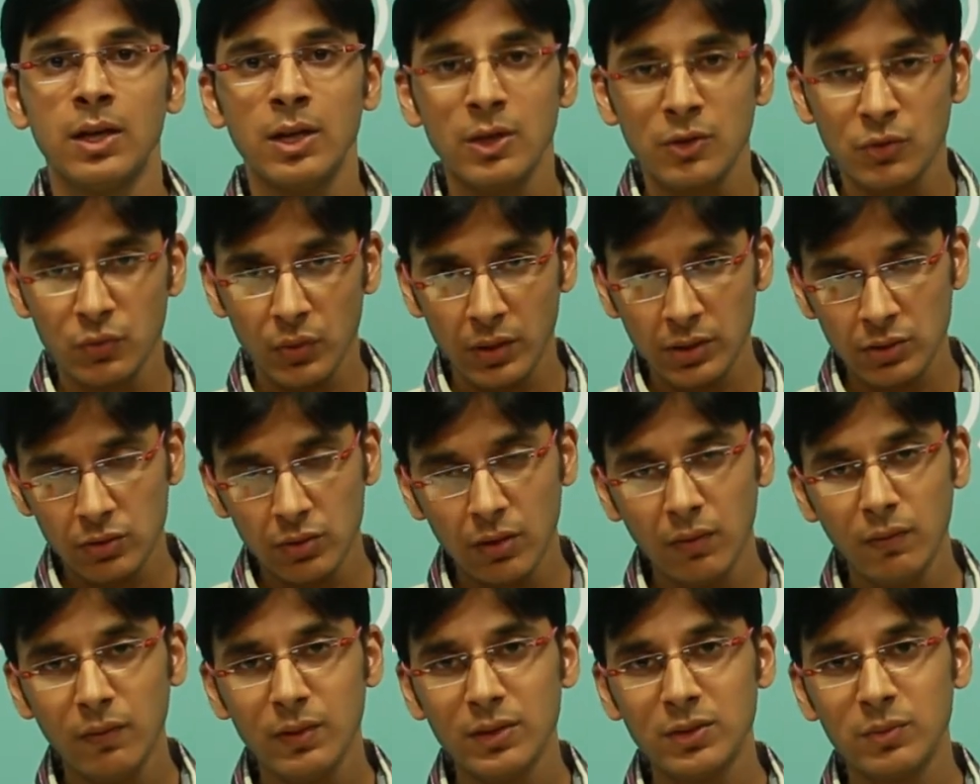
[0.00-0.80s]
So
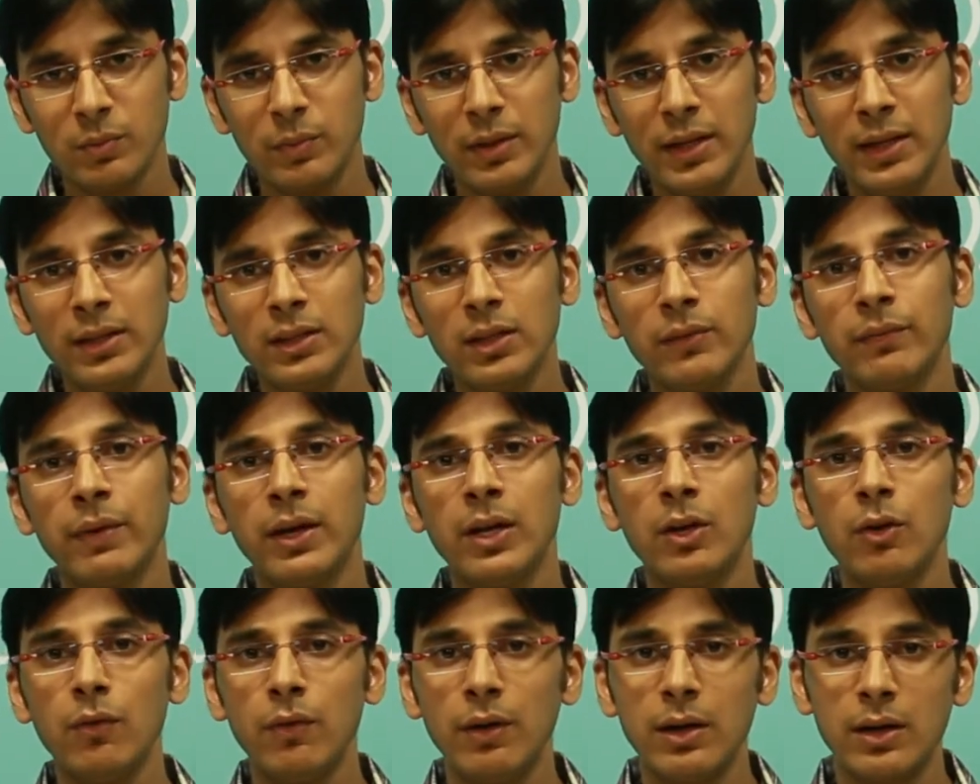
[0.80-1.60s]
instead of displaying the
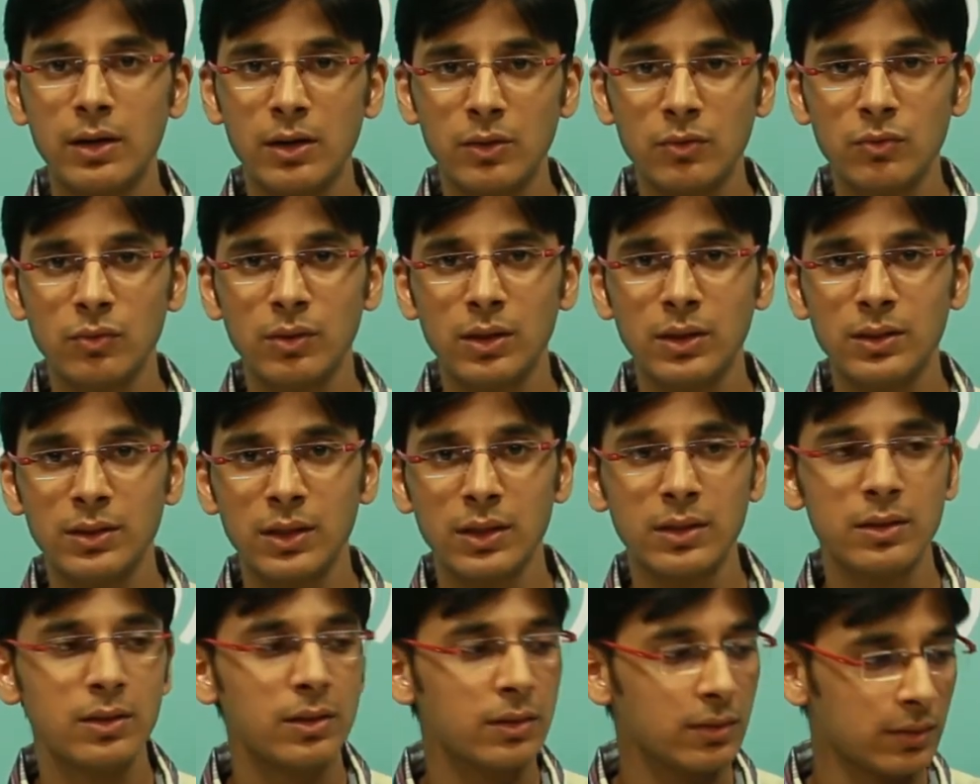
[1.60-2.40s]
value of ultrasonic
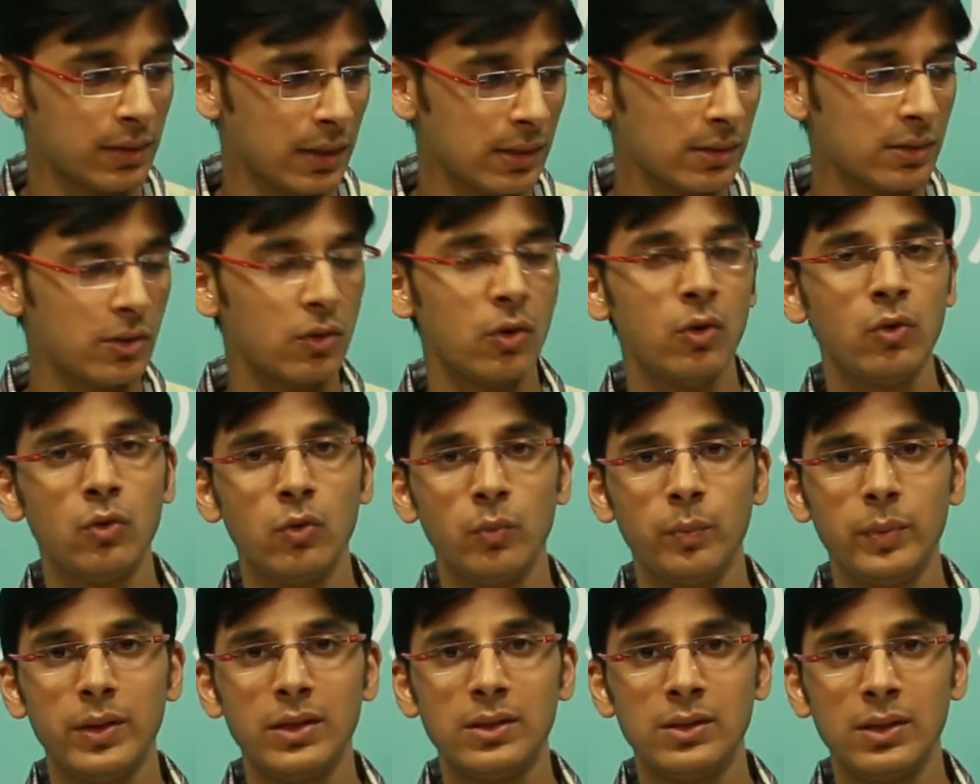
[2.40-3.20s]
sensor onto
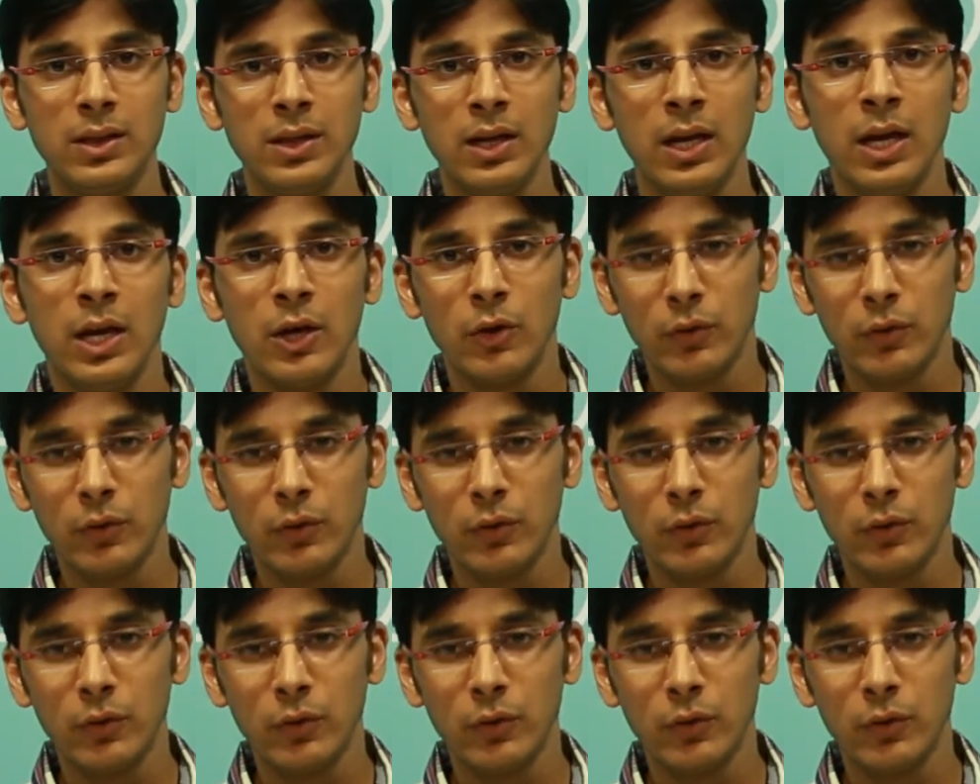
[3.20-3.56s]
PC,